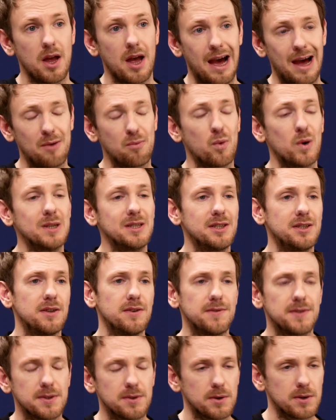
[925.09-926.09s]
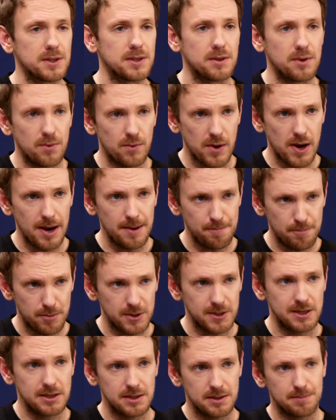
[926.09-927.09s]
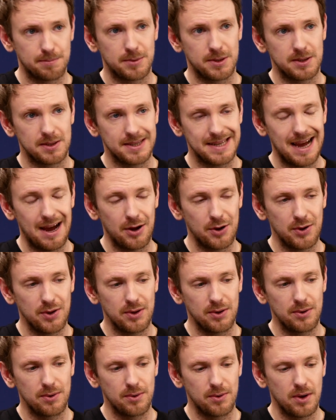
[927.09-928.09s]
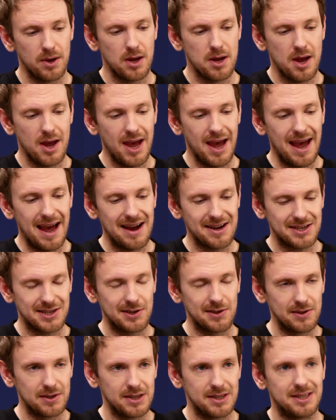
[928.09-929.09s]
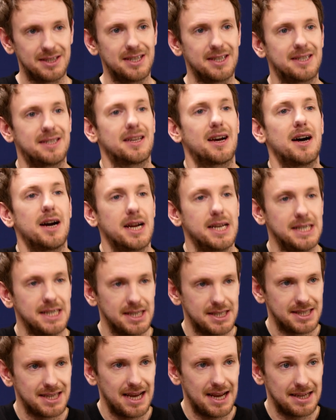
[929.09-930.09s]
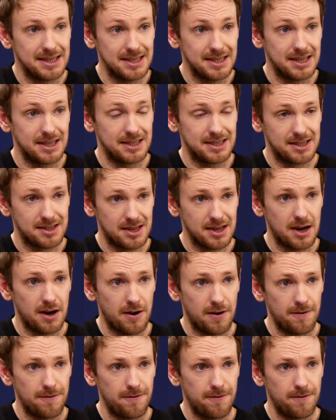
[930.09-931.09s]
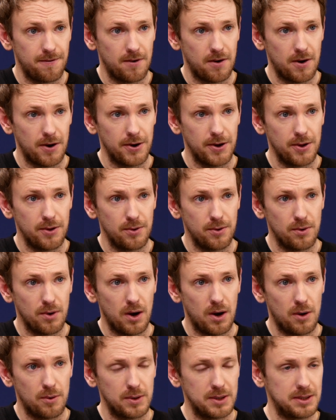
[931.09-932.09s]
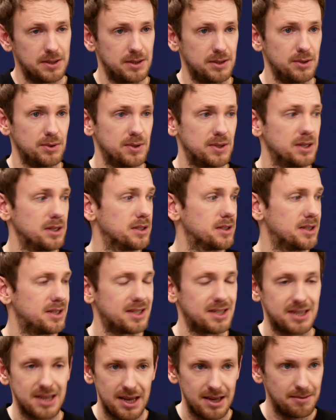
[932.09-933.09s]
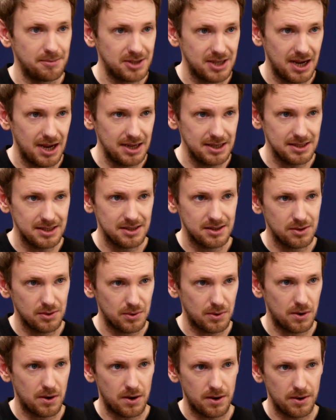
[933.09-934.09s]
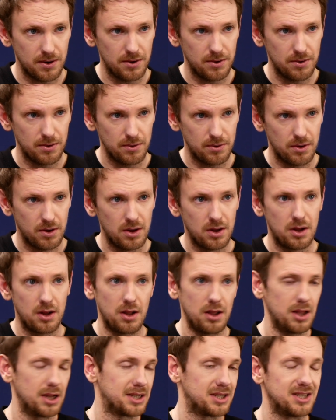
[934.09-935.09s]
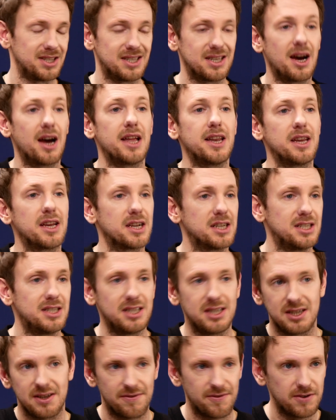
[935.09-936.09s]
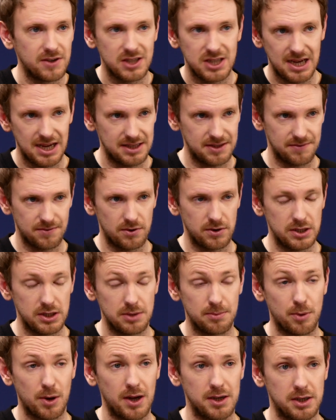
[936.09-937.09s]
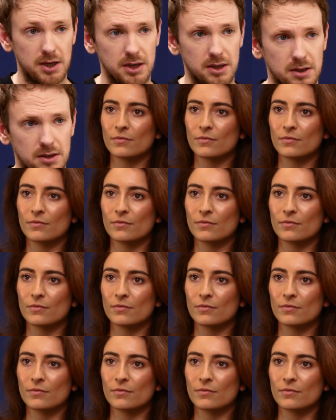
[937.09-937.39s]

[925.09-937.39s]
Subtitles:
And once you've sourced the right participants, how do you actually design the test itself? Are you always using the same test, or are you like designing a different test for each project?